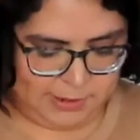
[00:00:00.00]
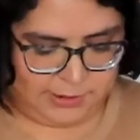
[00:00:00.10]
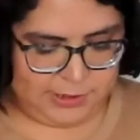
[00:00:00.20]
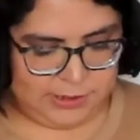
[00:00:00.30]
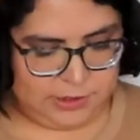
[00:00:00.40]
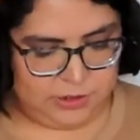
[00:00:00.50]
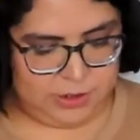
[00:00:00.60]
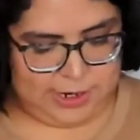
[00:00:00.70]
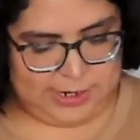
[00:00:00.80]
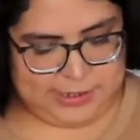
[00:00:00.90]
I'm going to
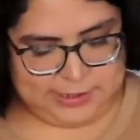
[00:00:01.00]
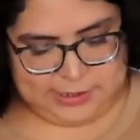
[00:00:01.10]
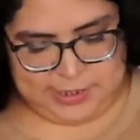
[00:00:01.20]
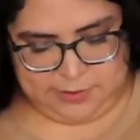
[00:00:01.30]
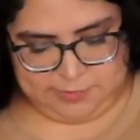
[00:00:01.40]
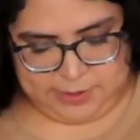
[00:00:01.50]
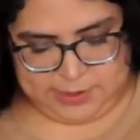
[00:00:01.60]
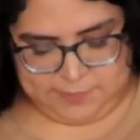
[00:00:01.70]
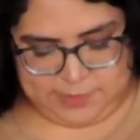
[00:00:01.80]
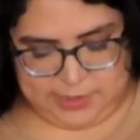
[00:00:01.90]
try to get
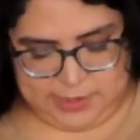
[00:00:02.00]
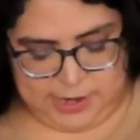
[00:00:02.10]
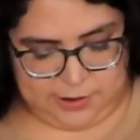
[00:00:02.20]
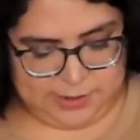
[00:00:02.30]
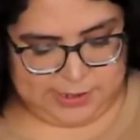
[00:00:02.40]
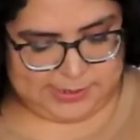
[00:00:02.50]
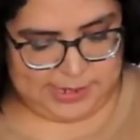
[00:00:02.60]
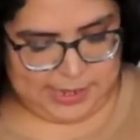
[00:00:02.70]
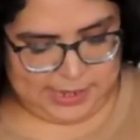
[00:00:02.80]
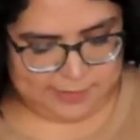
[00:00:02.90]
rid of the areas
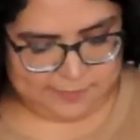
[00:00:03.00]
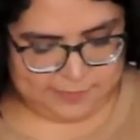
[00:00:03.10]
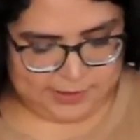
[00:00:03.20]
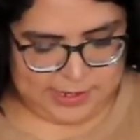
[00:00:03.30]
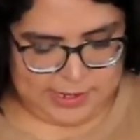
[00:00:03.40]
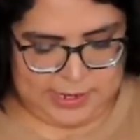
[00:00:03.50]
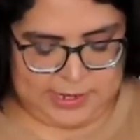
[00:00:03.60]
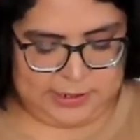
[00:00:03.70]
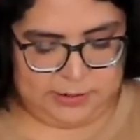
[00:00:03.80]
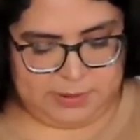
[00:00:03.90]
that have
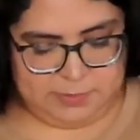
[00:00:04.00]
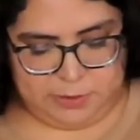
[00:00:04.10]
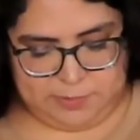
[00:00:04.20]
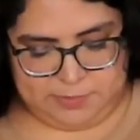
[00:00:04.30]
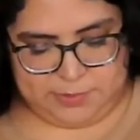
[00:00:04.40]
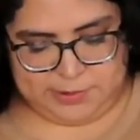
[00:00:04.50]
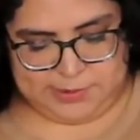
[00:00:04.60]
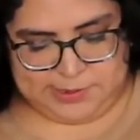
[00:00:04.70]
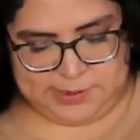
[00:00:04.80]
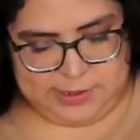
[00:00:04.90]
a little bit more
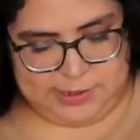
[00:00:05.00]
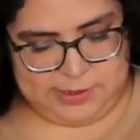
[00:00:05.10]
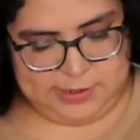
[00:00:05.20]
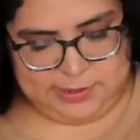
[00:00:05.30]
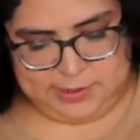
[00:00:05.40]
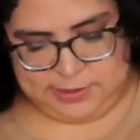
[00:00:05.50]
bruising.